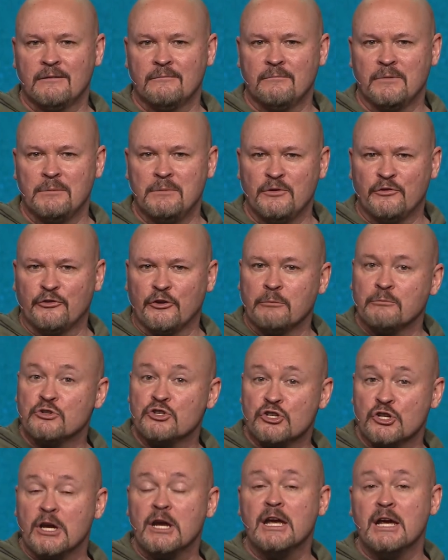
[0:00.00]
maybe some
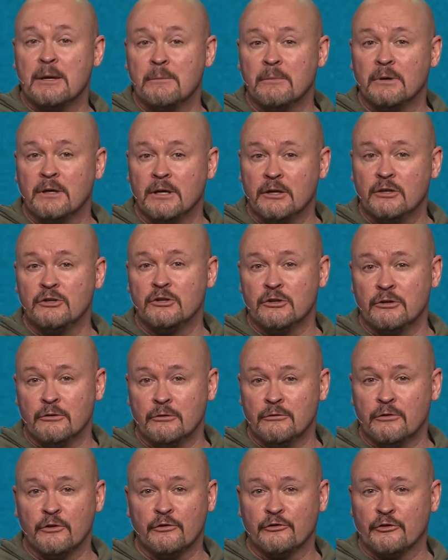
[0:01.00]
shame in
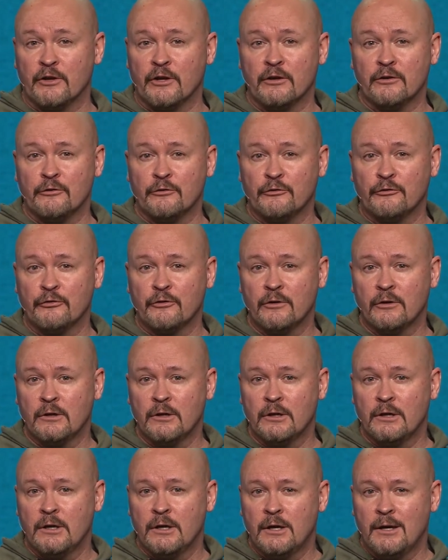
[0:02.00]
you that says,
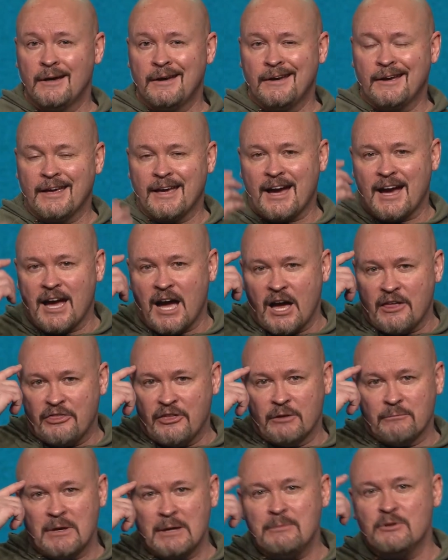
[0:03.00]
yeah, I
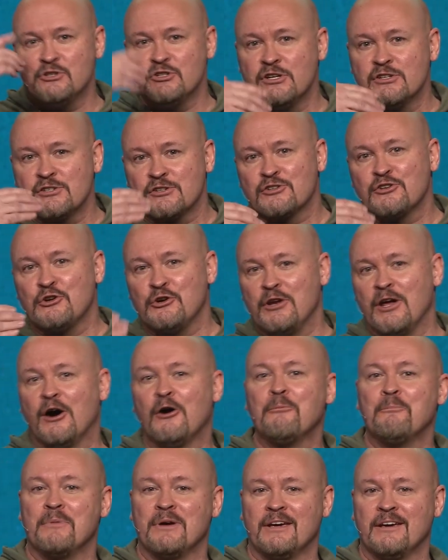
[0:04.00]
think maybe Jesus could
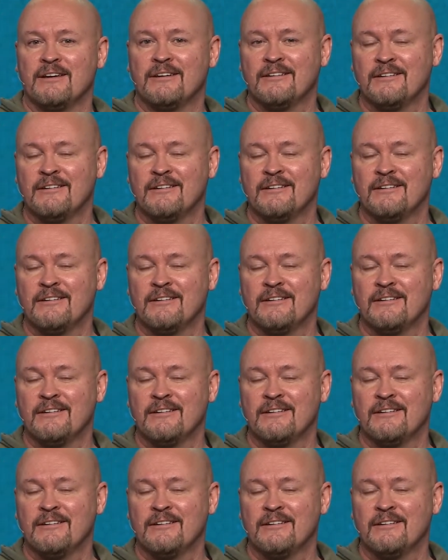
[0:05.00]
help me.